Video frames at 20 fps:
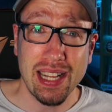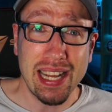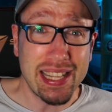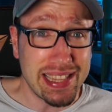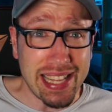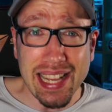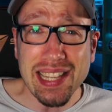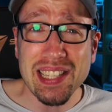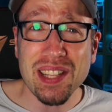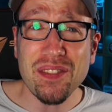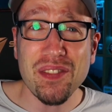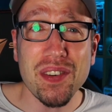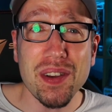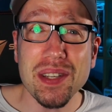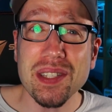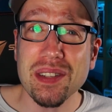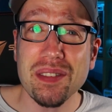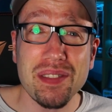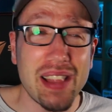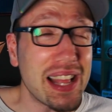That's the
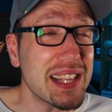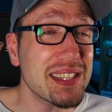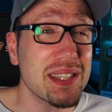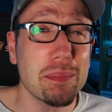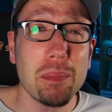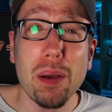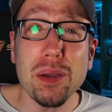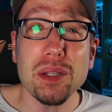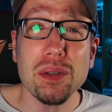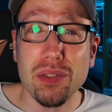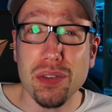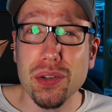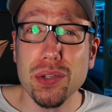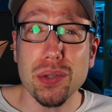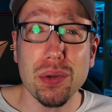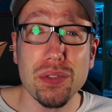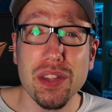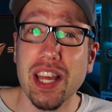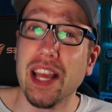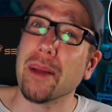first and that's the most
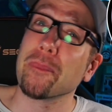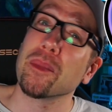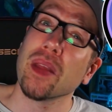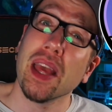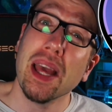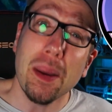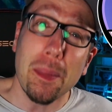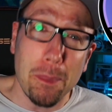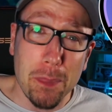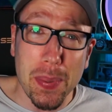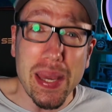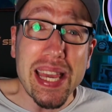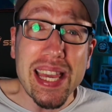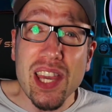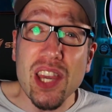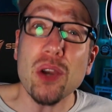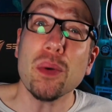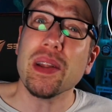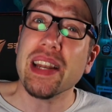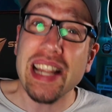crucial thing. Be
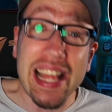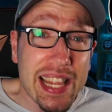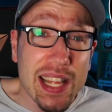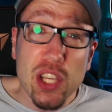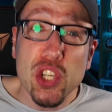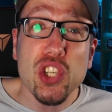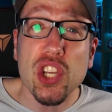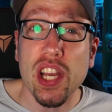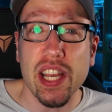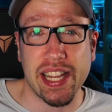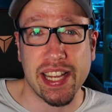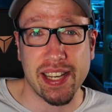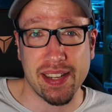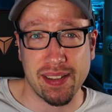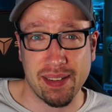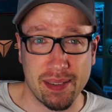you and let it shine.